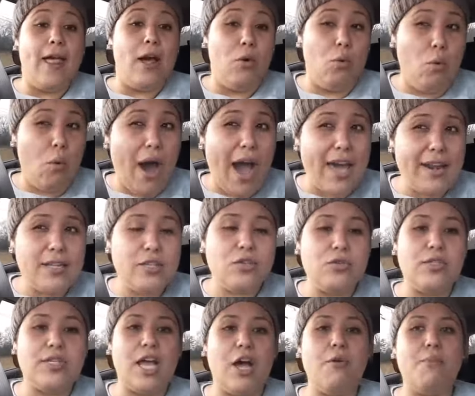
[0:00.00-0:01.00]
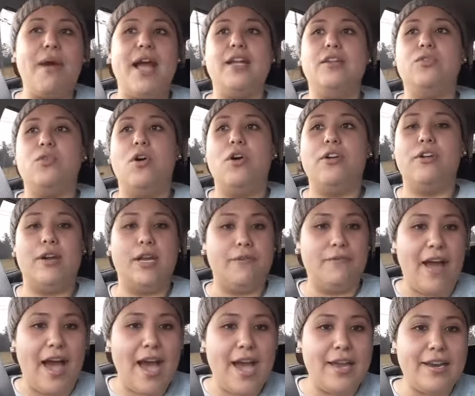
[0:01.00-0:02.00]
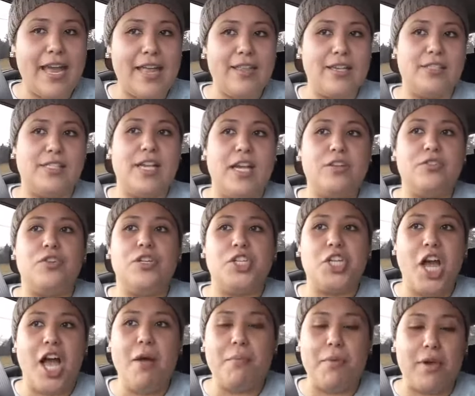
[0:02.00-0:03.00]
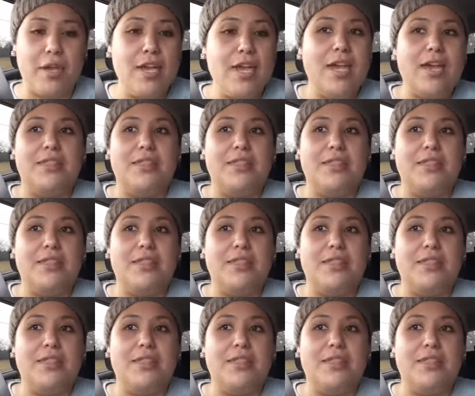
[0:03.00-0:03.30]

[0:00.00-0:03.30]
Why did you tell my daughter, Yvonne Alexandra Chamba,